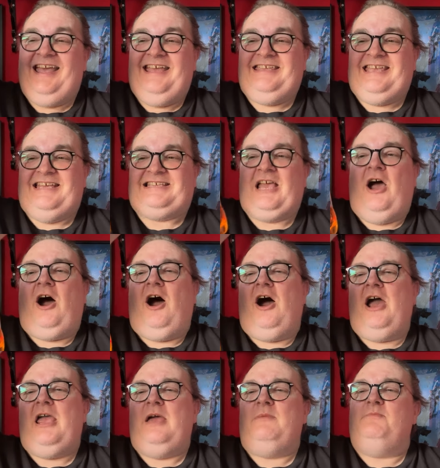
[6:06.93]
Yes,
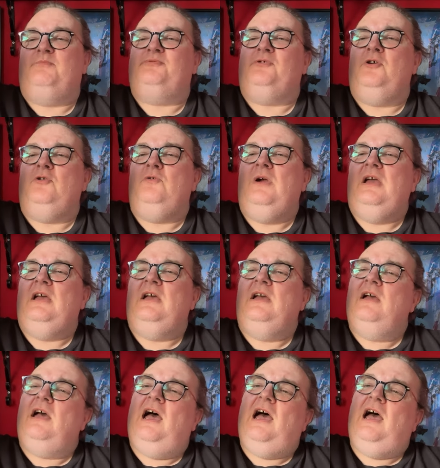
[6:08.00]
Iron Brew
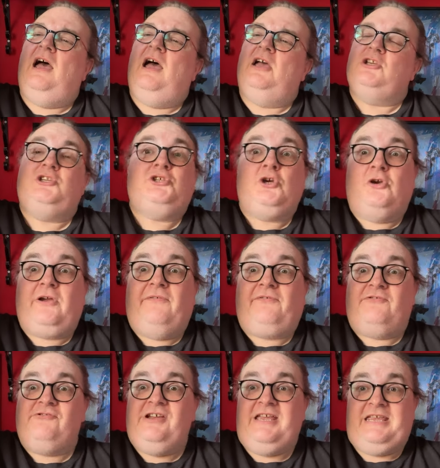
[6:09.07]
sugar
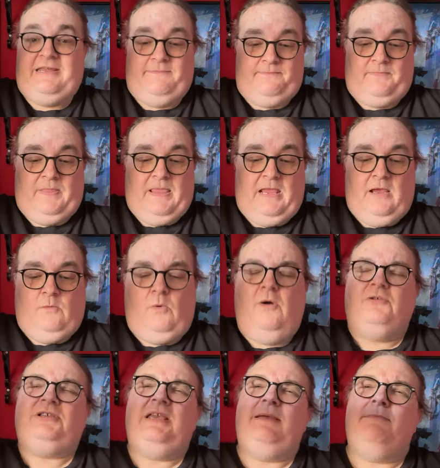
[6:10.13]
free. What
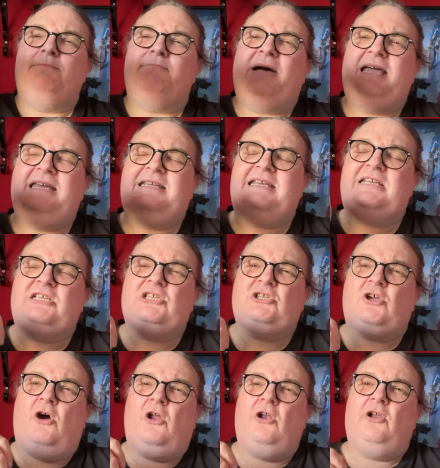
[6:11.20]
was it? Made in
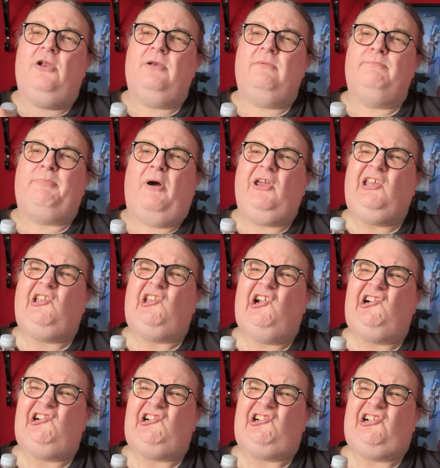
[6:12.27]
Scotland by
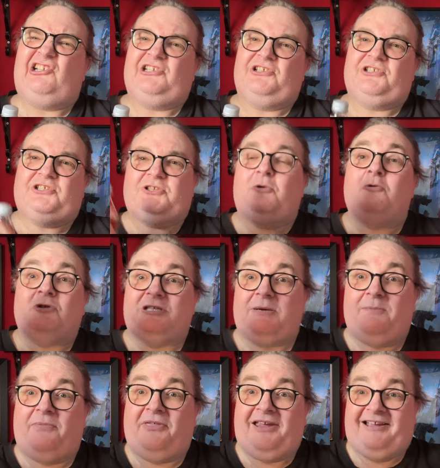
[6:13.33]
Gerders or
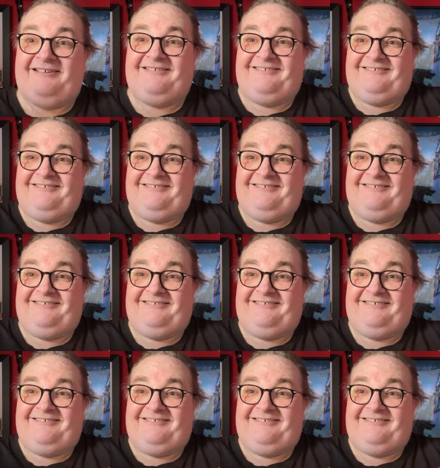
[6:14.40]
something.